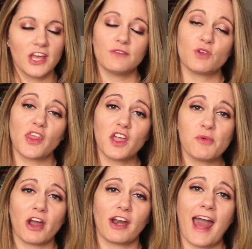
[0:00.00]
If you think
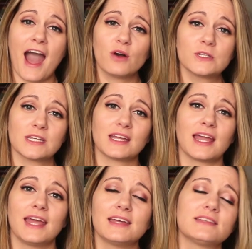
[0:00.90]
about it, housing
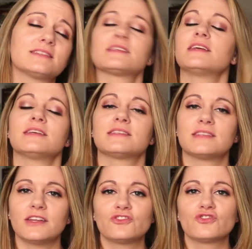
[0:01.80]
is an
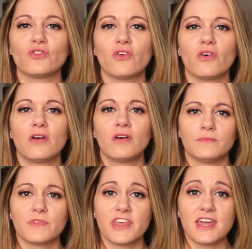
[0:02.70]
essential
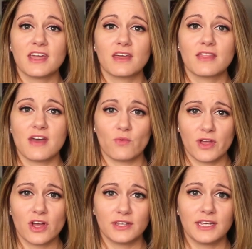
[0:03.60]
thing that
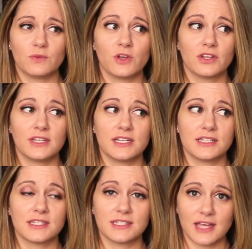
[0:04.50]
we all need. We all need
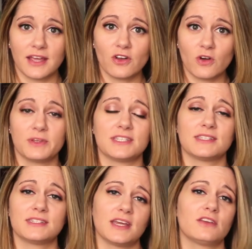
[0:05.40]
to stay at home. It's a
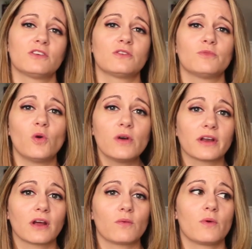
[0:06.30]
stay-at-home order.